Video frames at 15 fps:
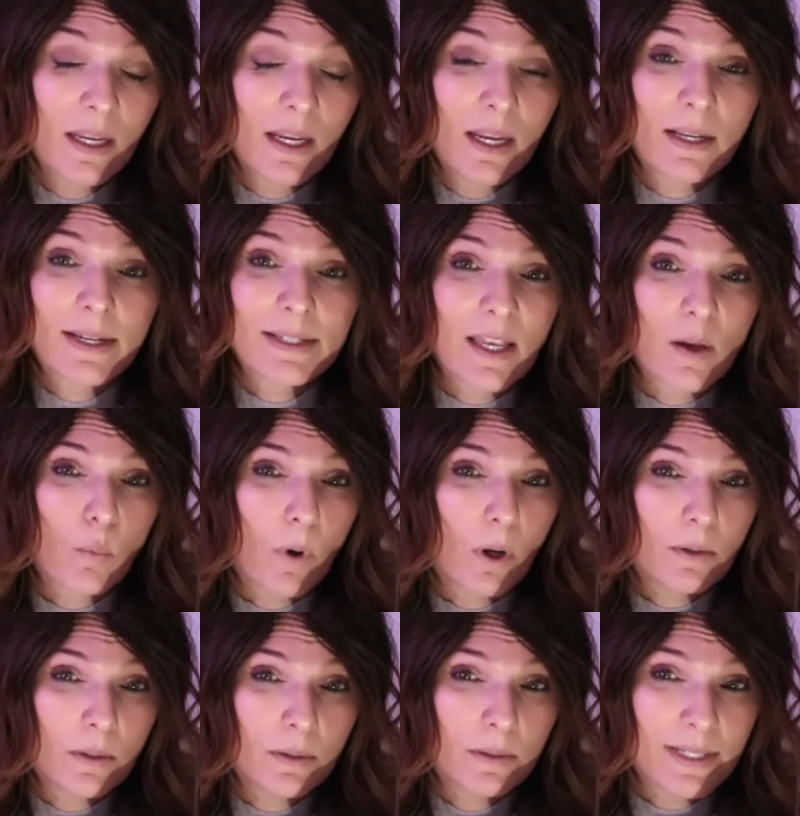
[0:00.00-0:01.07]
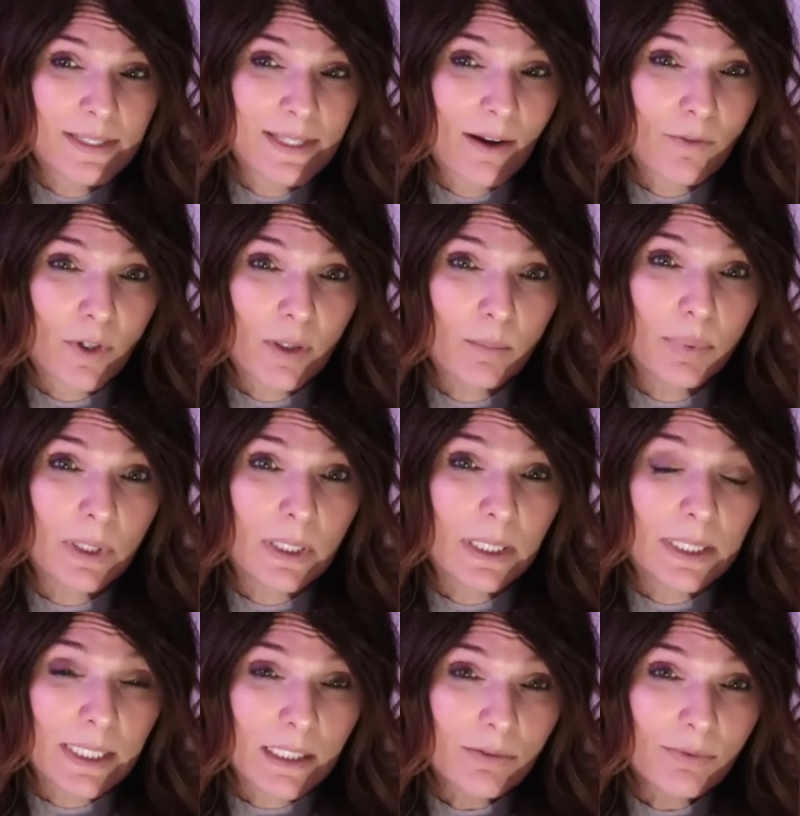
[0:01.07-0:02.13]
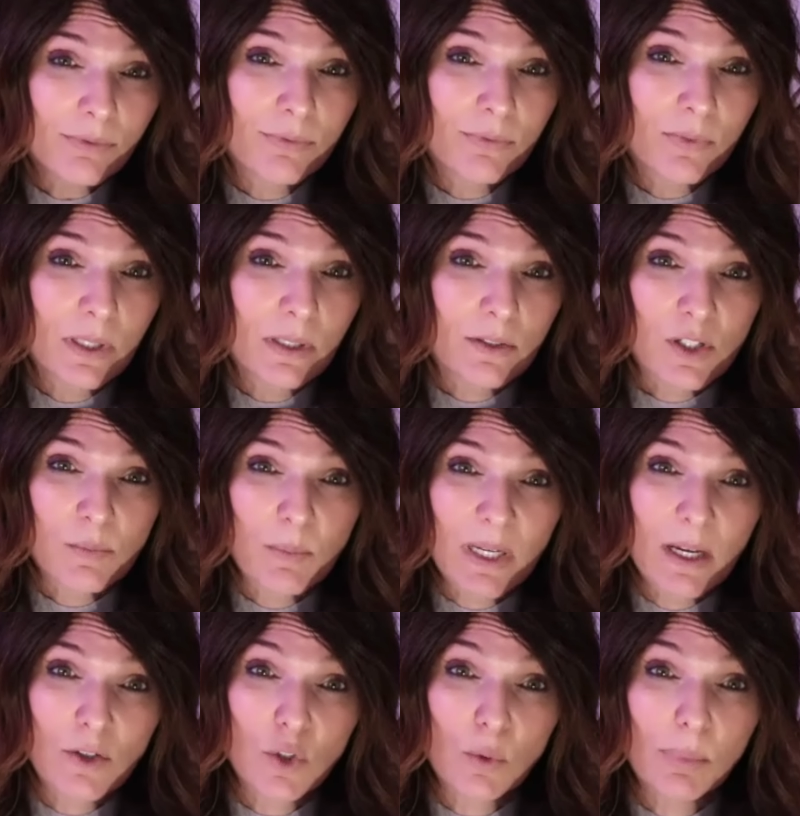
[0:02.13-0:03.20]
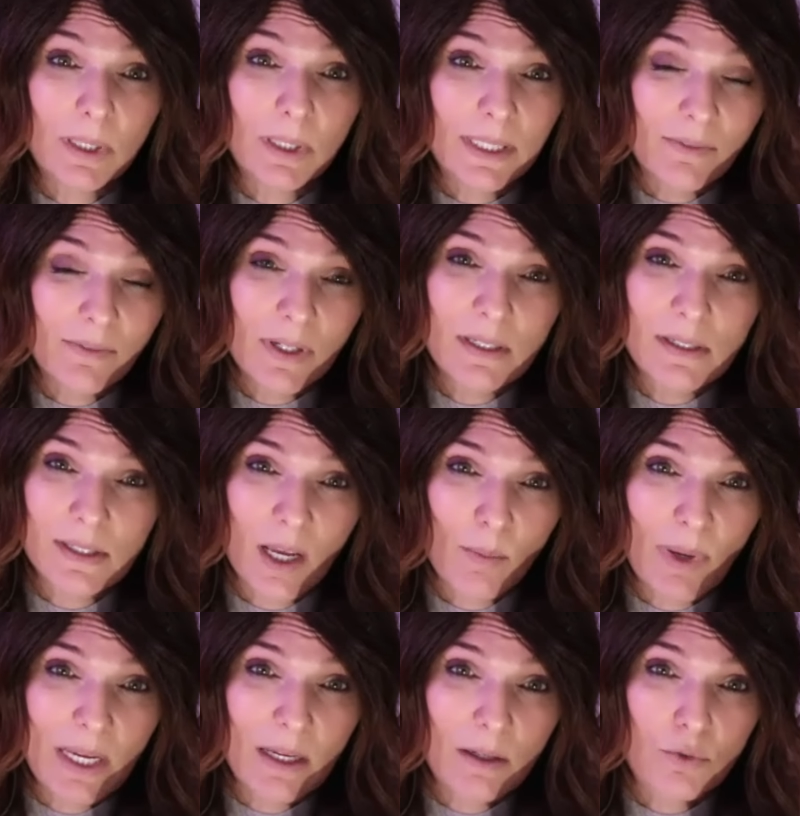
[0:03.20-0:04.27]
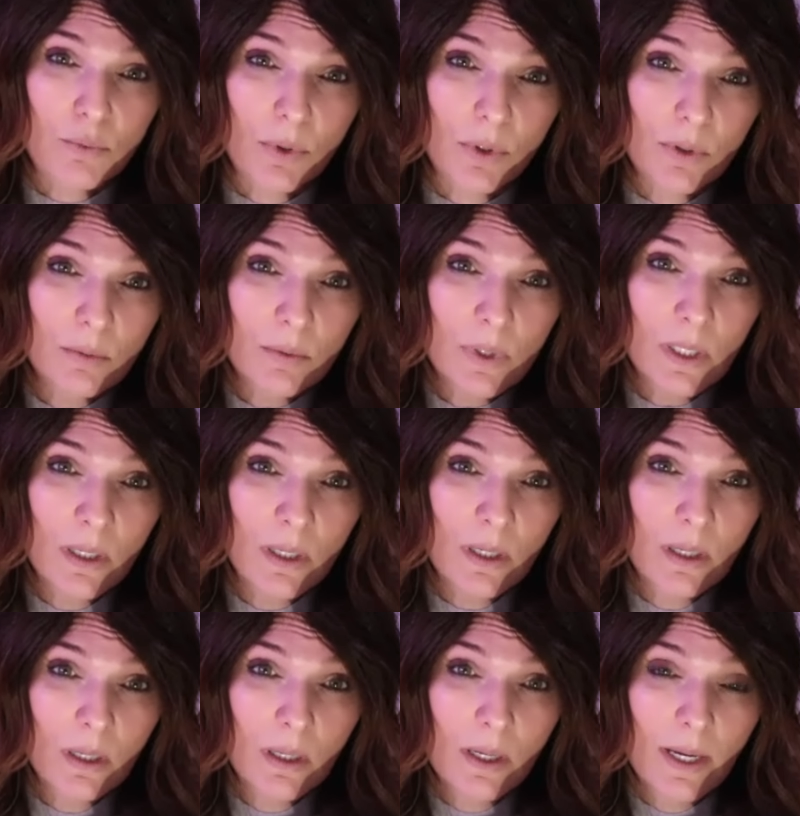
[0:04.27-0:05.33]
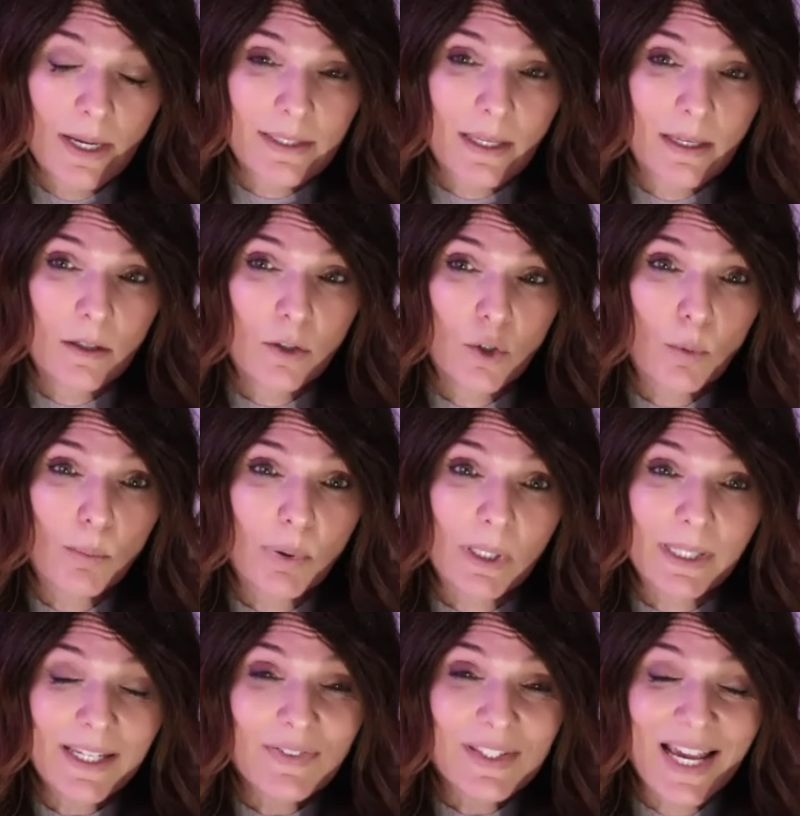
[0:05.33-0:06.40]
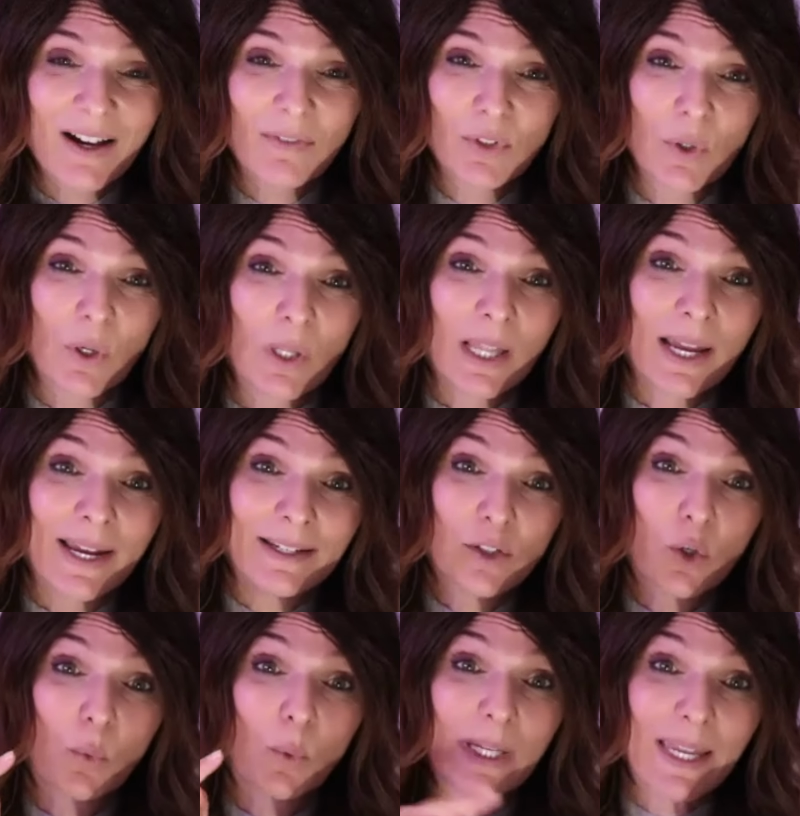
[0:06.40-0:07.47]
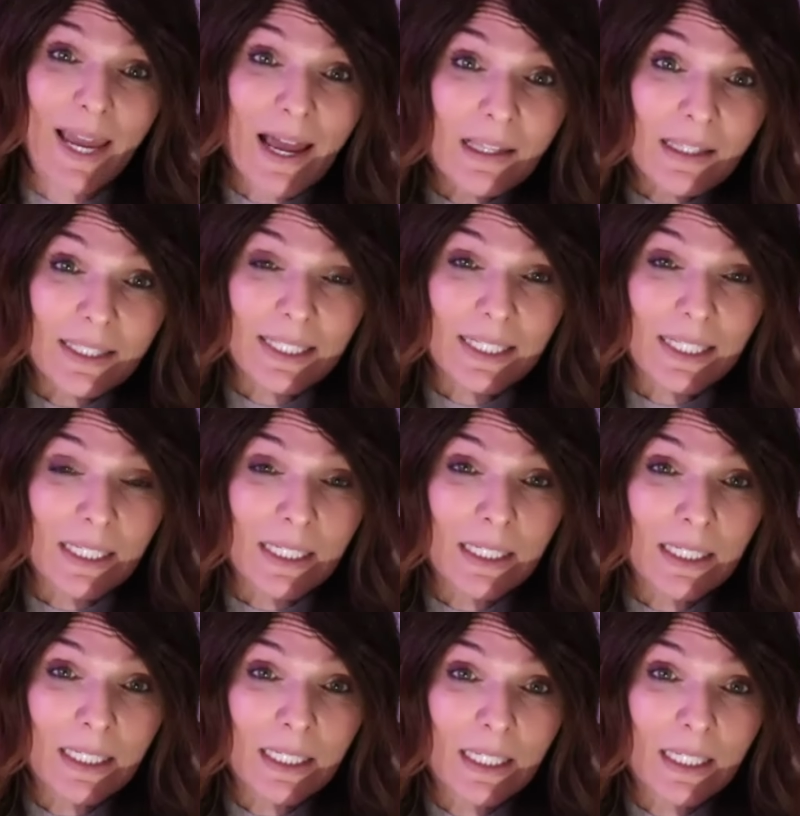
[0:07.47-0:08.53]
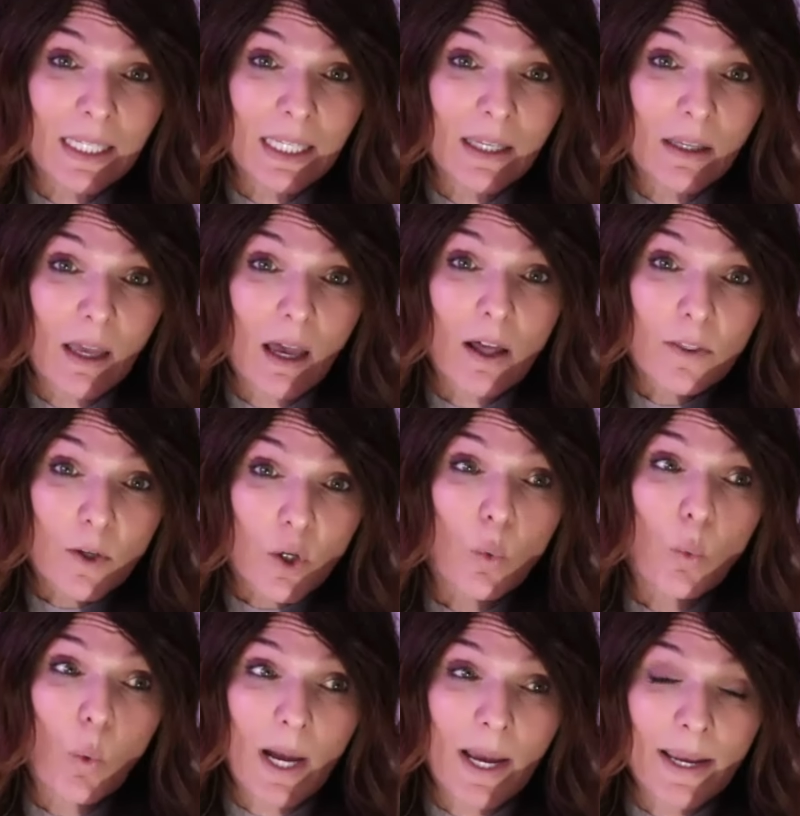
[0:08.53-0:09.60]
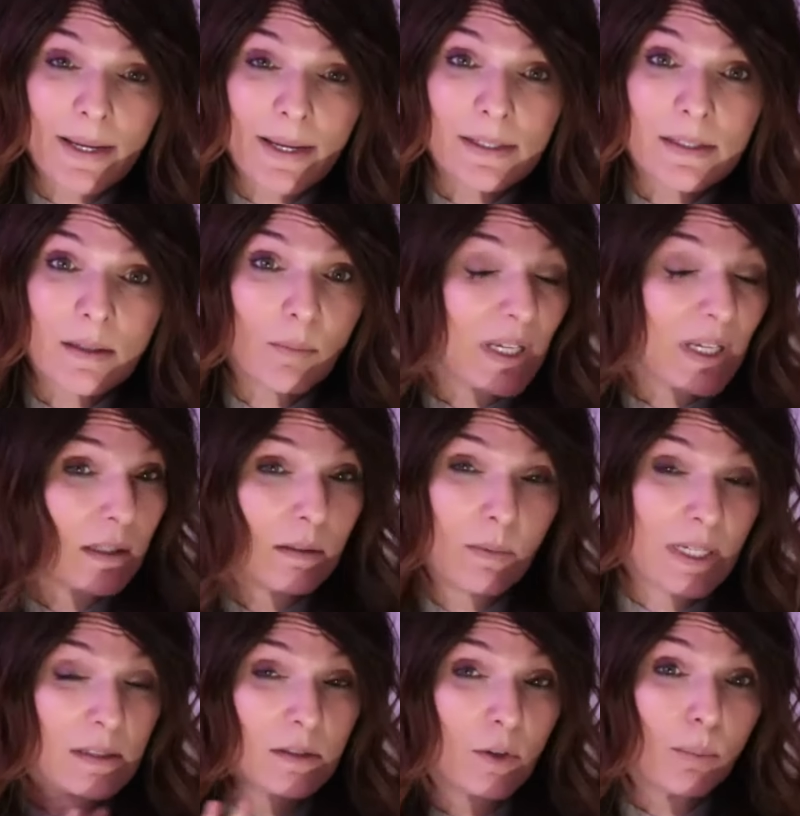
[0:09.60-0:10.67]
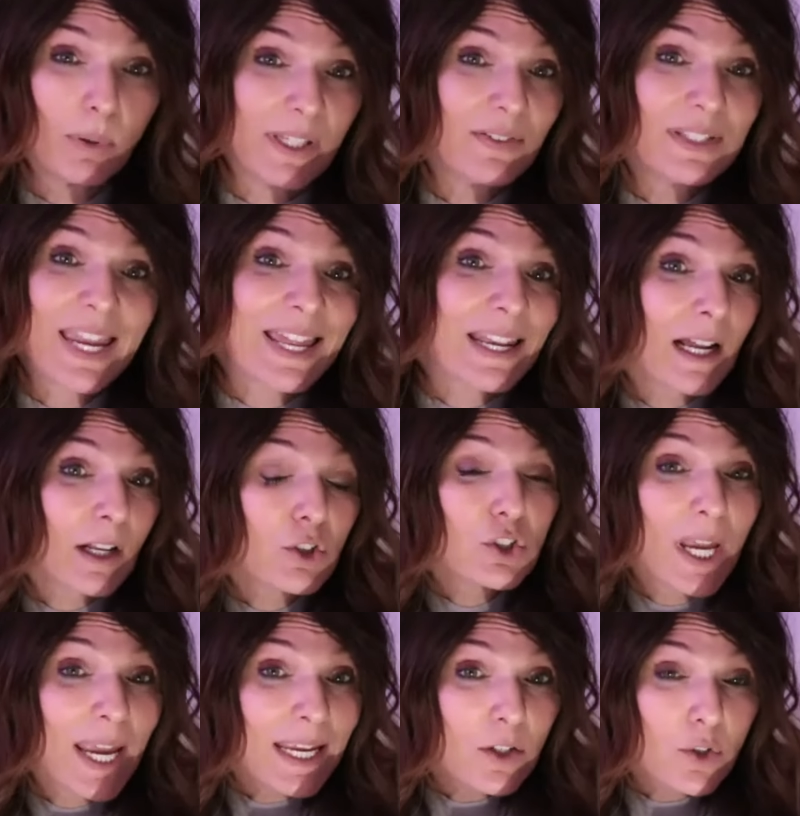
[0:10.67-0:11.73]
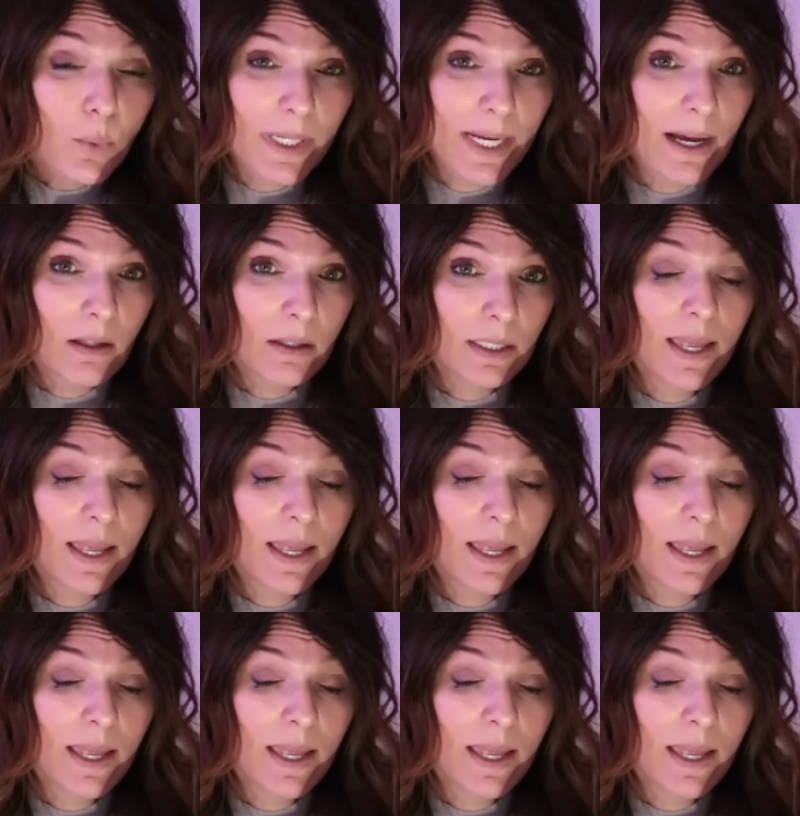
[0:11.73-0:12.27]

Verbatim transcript: And I said, "Does every belief just because you believe it, does that make it true?" I said, "Your beliefs have to align to reality Otherwise, because your beliefs cannot change reality.